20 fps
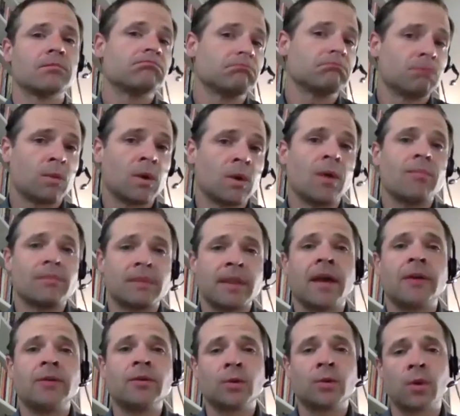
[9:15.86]
well, now
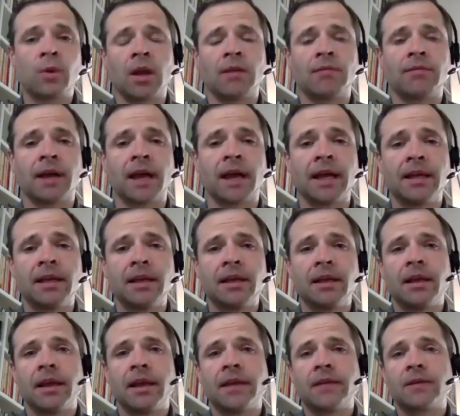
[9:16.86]
you qualify.
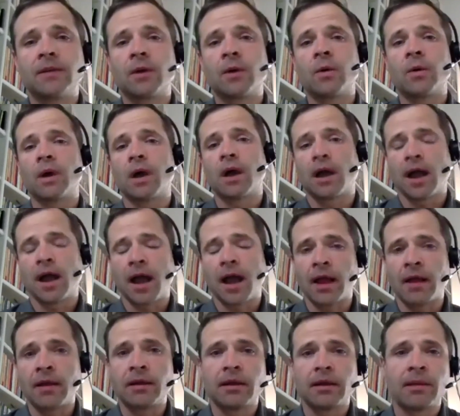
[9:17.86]
And so
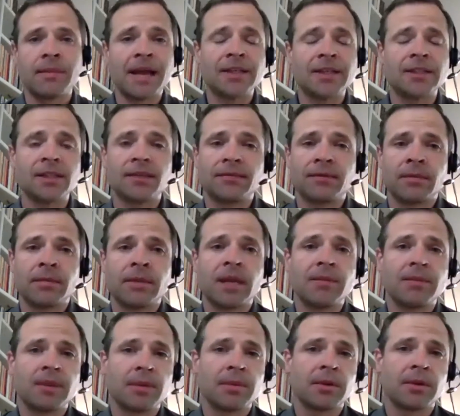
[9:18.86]
I imagine that for many
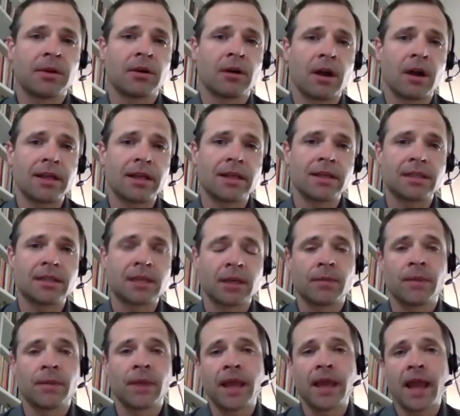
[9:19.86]
people in our audience here,
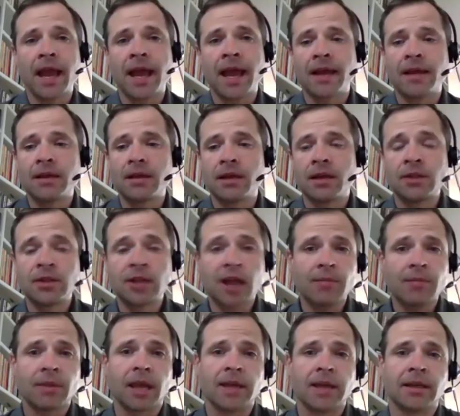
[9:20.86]
they had a
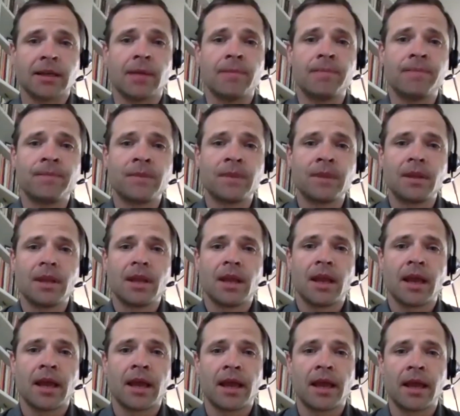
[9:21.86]
job lined up
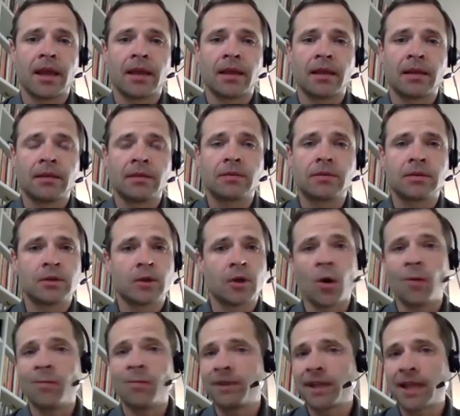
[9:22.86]
and you know
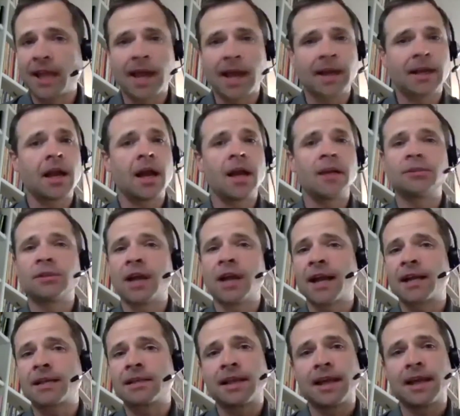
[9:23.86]
hopefully they had a
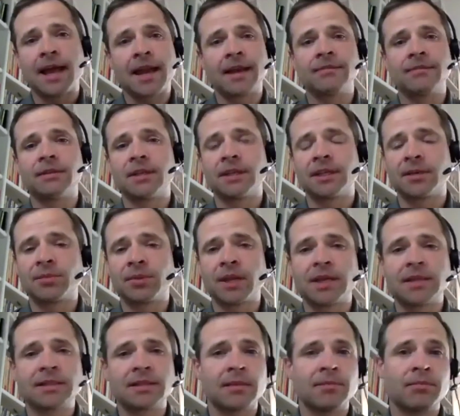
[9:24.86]
contract that had everything in
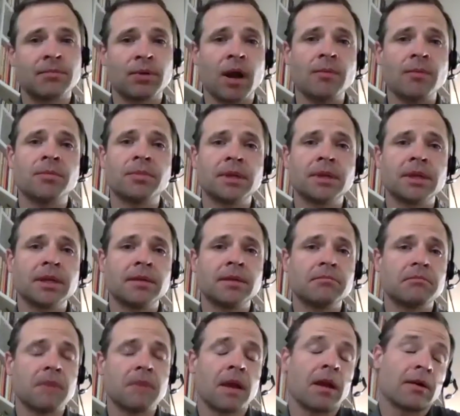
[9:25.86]
place that probably
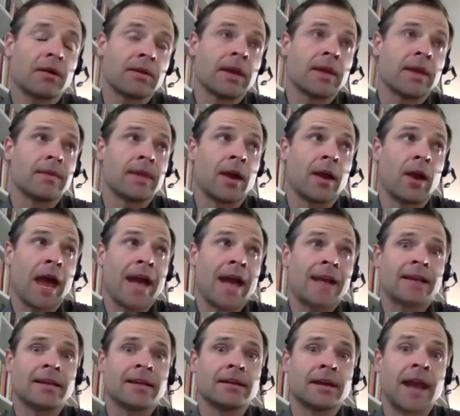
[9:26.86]
or that that had
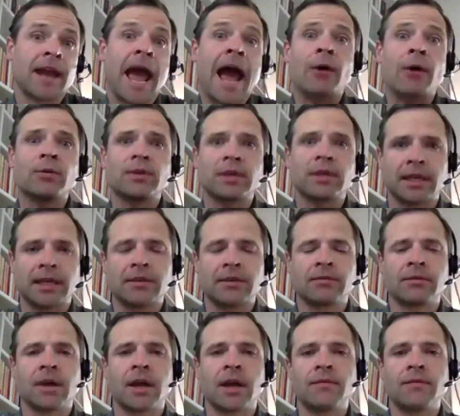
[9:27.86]
an, an out in it
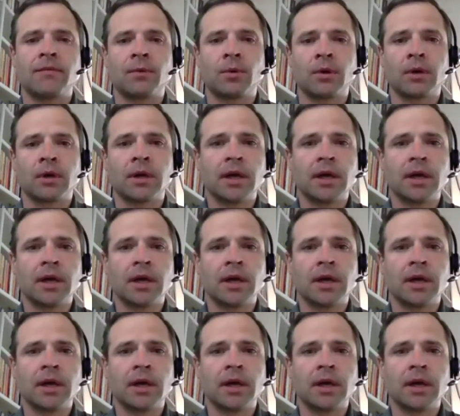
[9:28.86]
right for